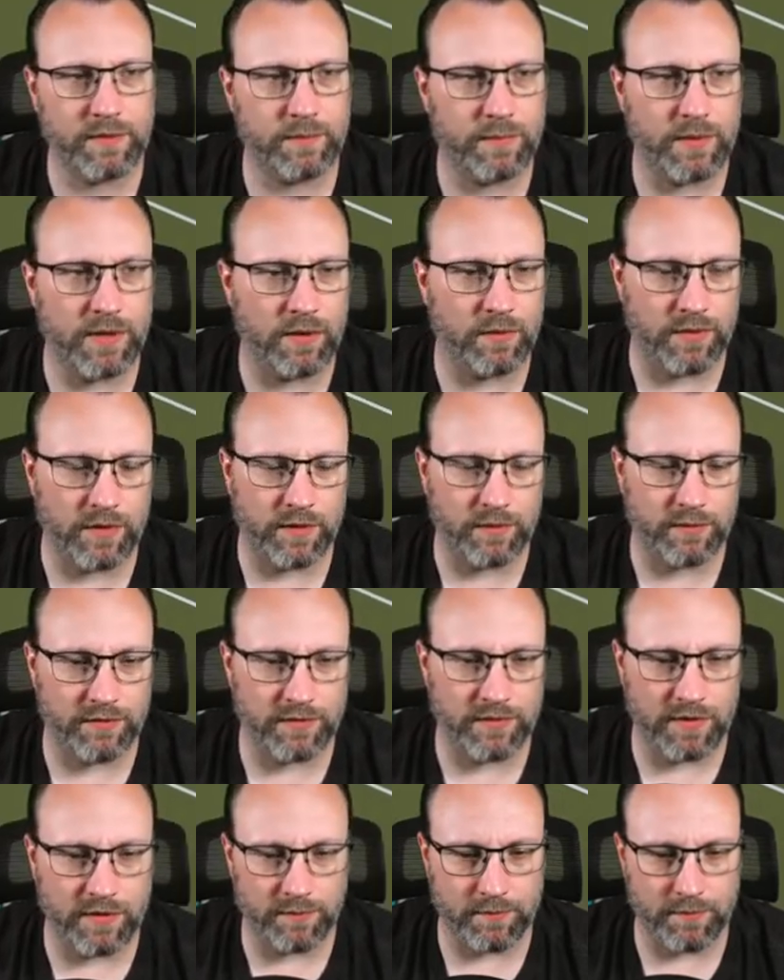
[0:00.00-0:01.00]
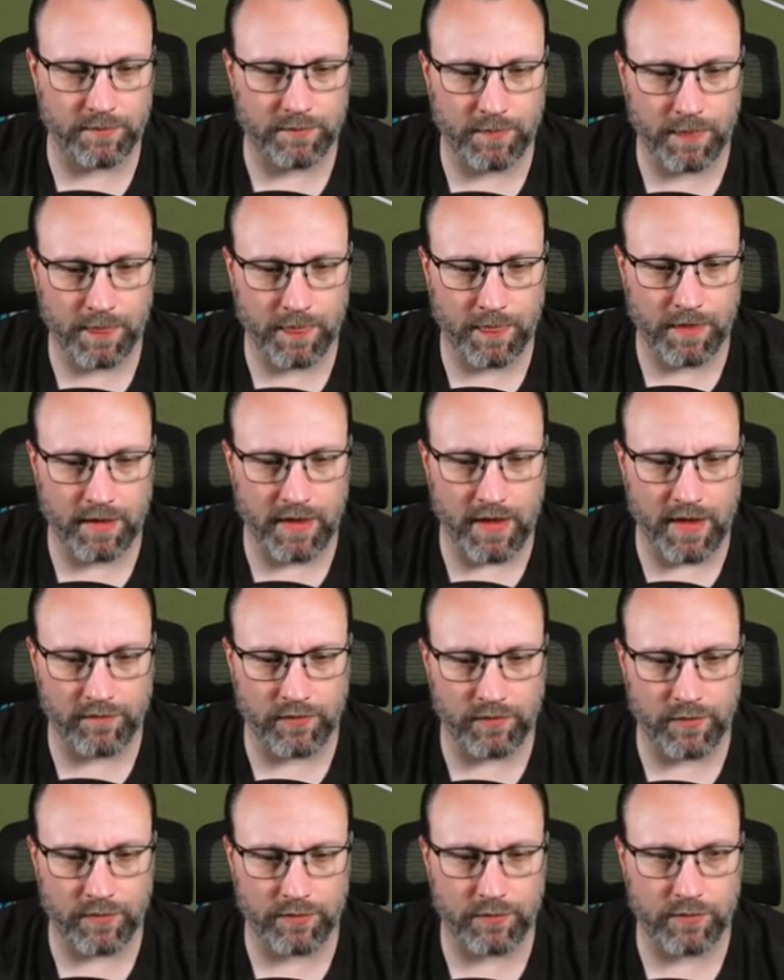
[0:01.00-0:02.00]
Oh, that was them.
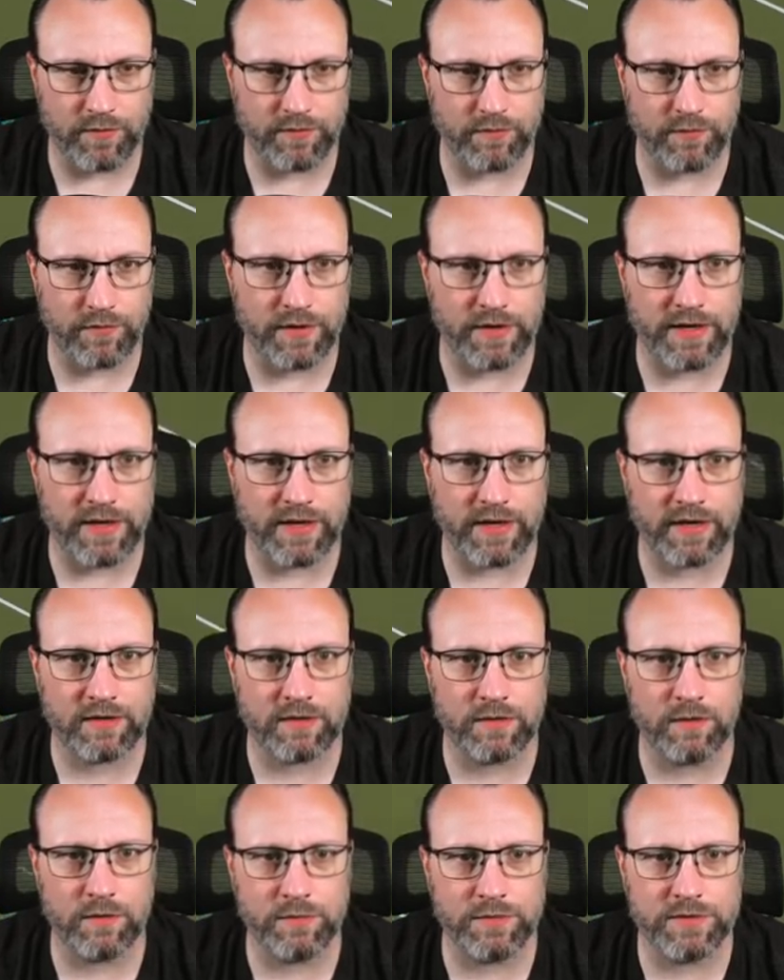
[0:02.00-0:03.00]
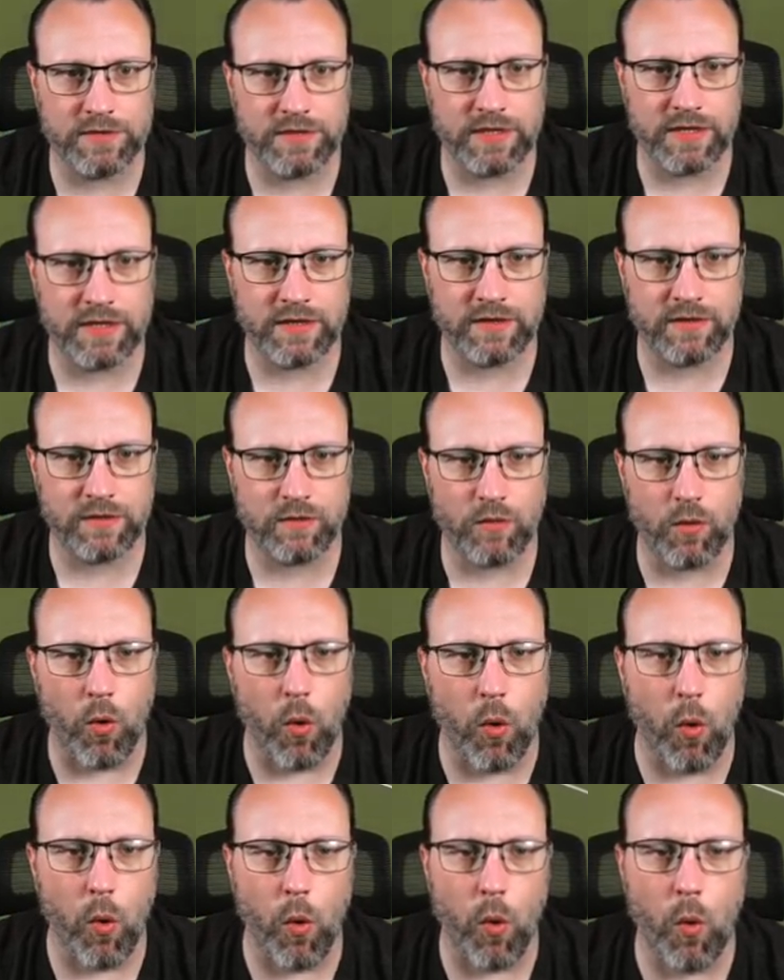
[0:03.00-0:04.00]
Alvarez with a free kick. Loops it in.
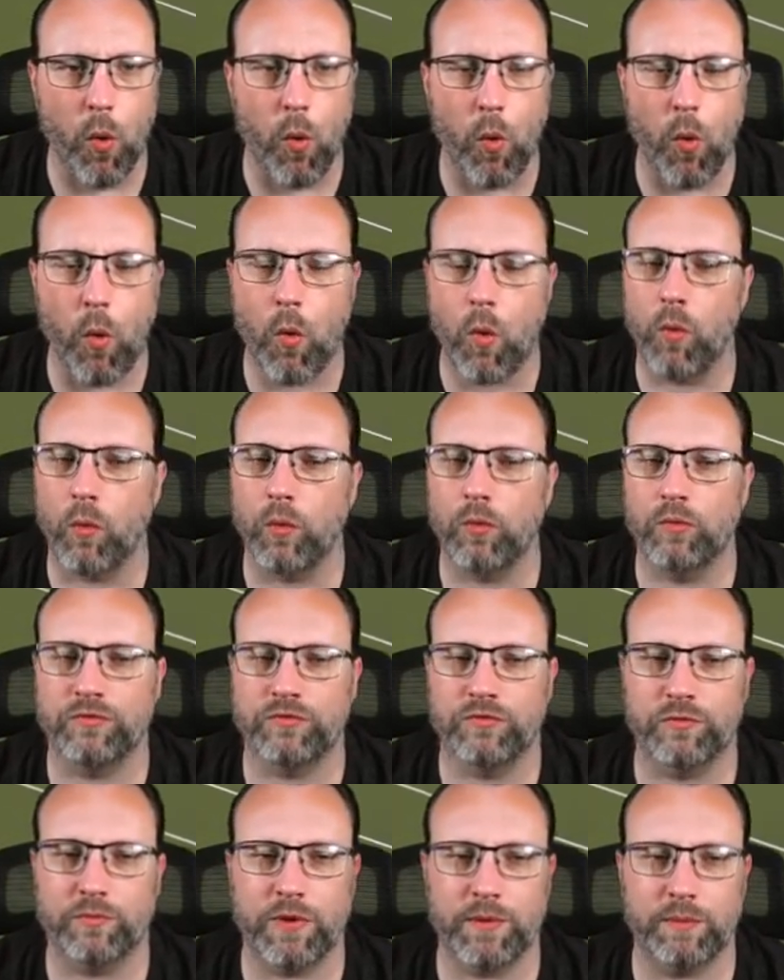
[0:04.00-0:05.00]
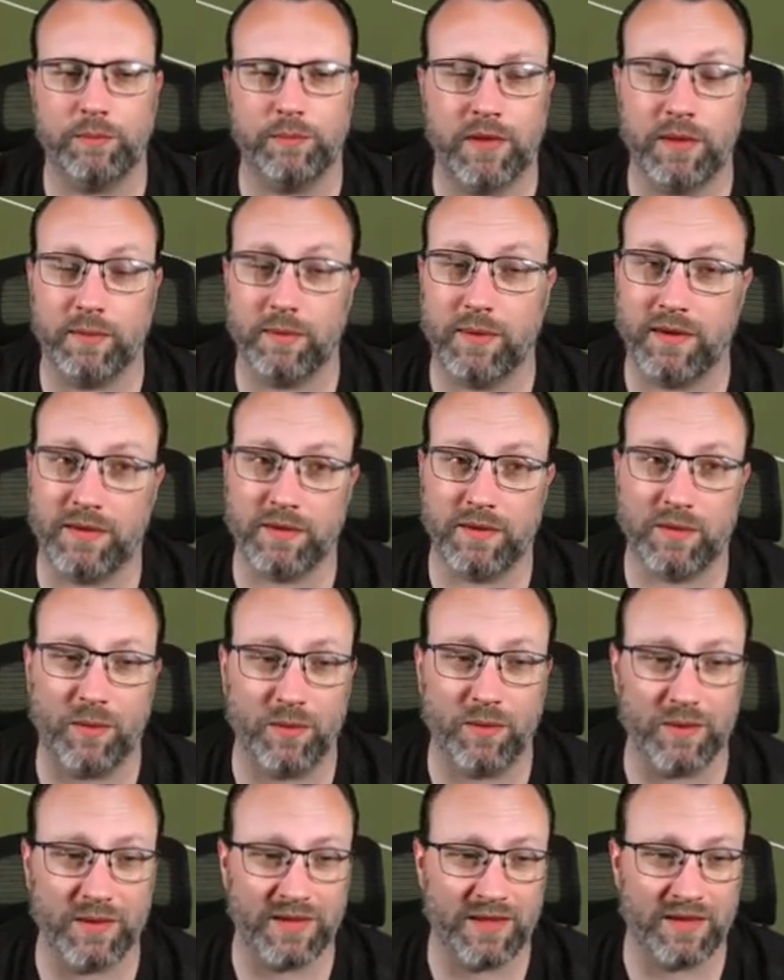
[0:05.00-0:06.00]
Oh, sweet play by the
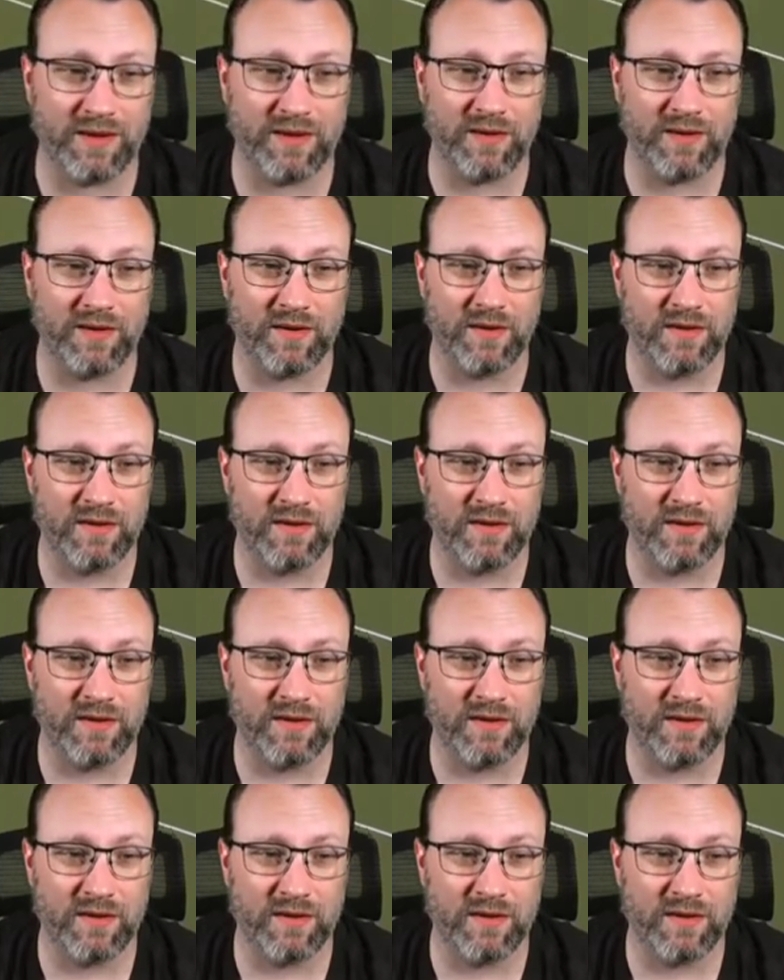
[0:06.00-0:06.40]
goalie there.